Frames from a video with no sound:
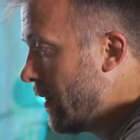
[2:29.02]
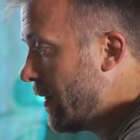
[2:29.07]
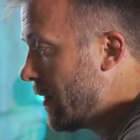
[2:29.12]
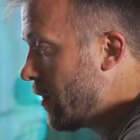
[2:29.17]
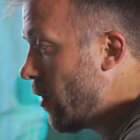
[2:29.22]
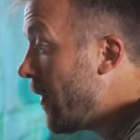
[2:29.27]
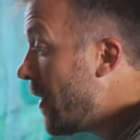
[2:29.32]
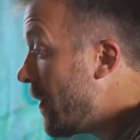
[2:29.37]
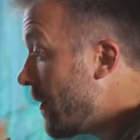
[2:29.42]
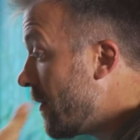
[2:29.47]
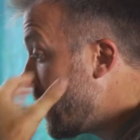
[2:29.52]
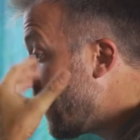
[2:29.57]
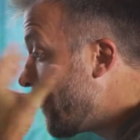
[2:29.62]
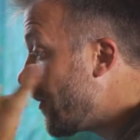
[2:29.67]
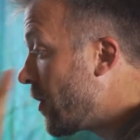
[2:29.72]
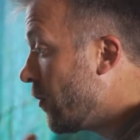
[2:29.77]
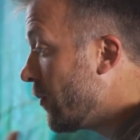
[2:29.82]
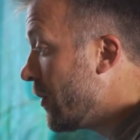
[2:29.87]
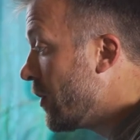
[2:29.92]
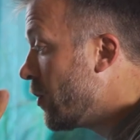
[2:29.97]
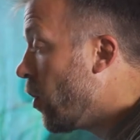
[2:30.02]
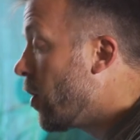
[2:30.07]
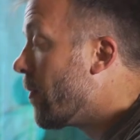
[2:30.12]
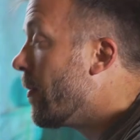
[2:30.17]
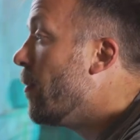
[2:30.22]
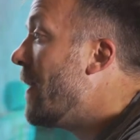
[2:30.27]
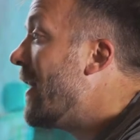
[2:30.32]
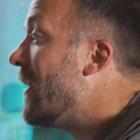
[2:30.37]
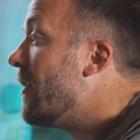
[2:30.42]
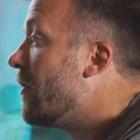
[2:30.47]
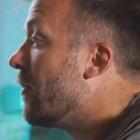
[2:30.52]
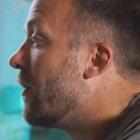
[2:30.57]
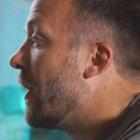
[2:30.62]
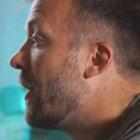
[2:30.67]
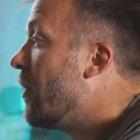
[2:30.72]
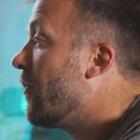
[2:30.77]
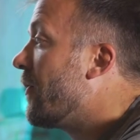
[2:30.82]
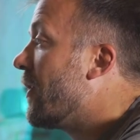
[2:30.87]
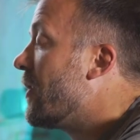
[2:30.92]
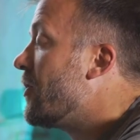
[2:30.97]
It's often difficult to talk about mental
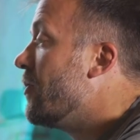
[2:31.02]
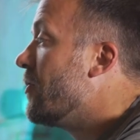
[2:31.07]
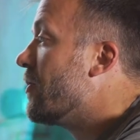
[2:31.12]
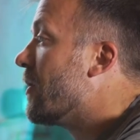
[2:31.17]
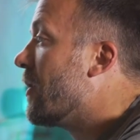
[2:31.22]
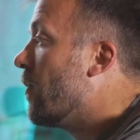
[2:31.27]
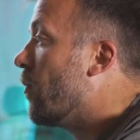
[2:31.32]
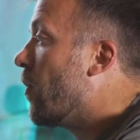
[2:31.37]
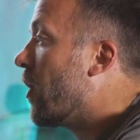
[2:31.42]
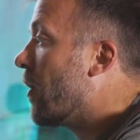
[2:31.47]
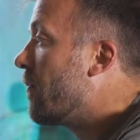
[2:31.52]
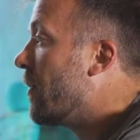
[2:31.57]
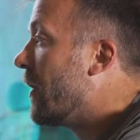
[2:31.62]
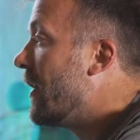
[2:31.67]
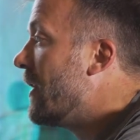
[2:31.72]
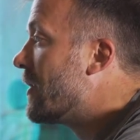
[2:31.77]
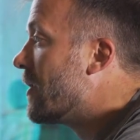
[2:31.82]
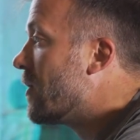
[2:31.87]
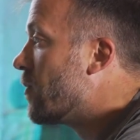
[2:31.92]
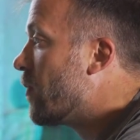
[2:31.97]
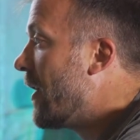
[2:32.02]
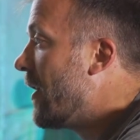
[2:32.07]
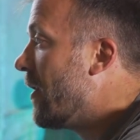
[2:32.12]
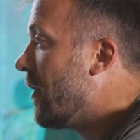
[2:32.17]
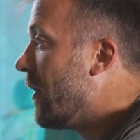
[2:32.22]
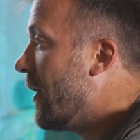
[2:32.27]
health issues in the workplace as well,